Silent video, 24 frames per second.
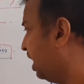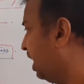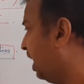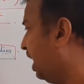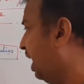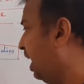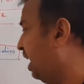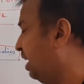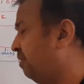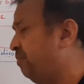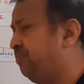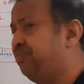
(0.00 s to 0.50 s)

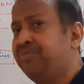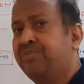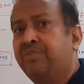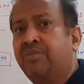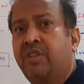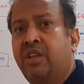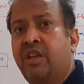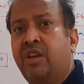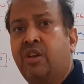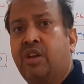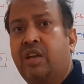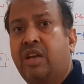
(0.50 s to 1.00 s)
and
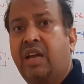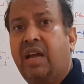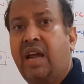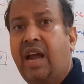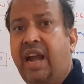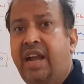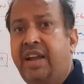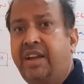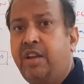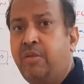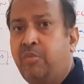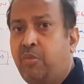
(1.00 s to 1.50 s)

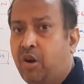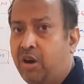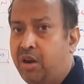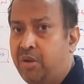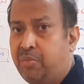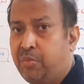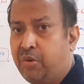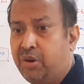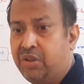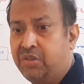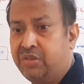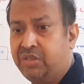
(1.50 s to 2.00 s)
antibody
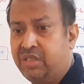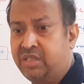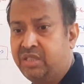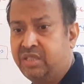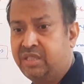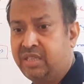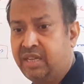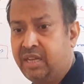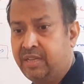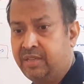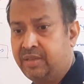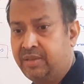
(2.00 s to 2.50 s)
producing
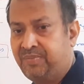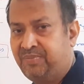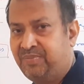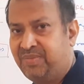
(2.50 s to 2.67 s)
cells.